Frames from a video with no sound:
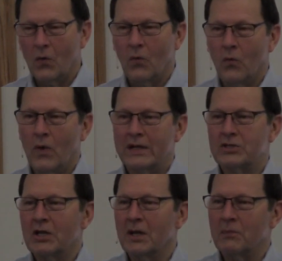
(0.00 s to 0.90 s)
what
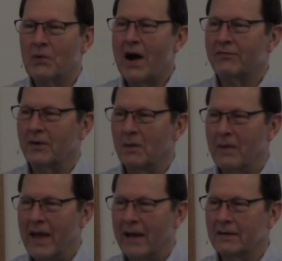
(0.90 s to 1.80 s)
shall it profit a
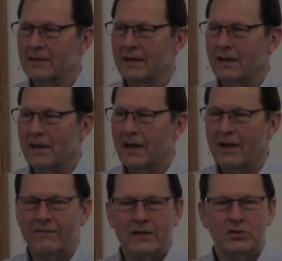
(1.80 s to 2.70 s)
man
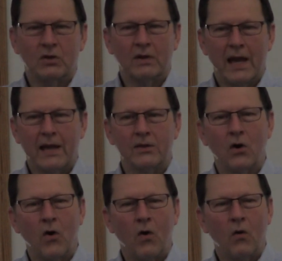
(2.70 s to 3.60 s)
if he shall gain the
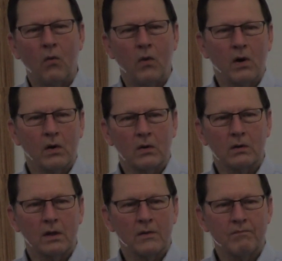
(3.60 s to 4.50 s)
whole world
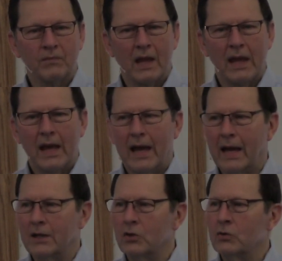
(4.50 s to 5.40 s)

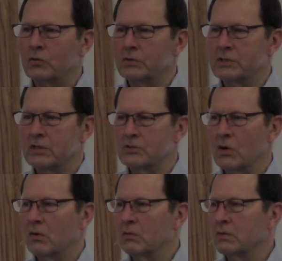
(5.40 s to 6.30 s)
and lose his
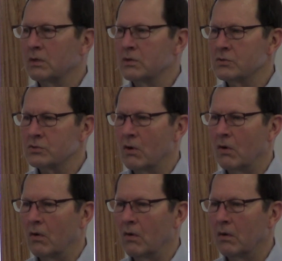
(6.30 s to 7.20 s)
own
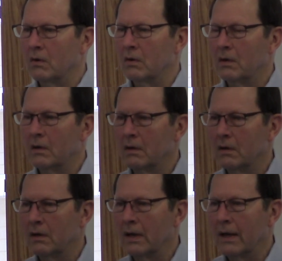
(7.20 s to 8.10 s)
soul?
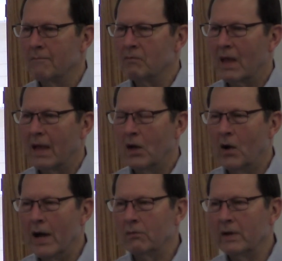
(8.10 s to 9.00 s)
You know,
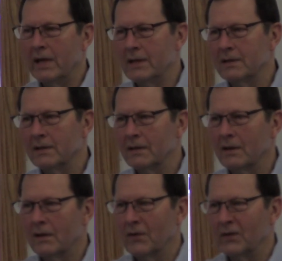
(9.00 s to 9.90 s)
I read
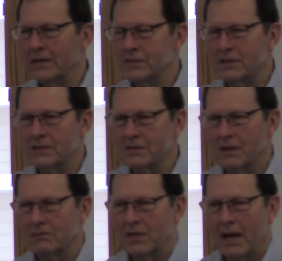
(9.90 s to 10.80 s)
or listen
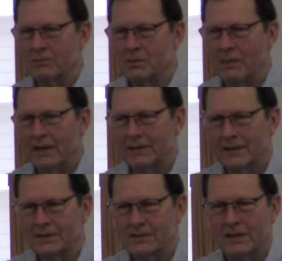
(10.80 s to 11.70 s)
sometimes about
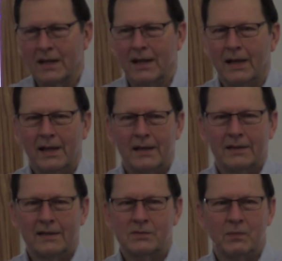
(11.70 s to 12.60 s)
these
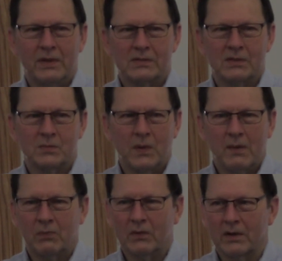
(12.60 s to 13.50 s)
these business
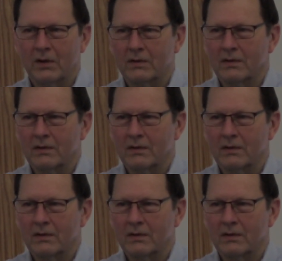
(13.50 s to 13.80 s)
people. They're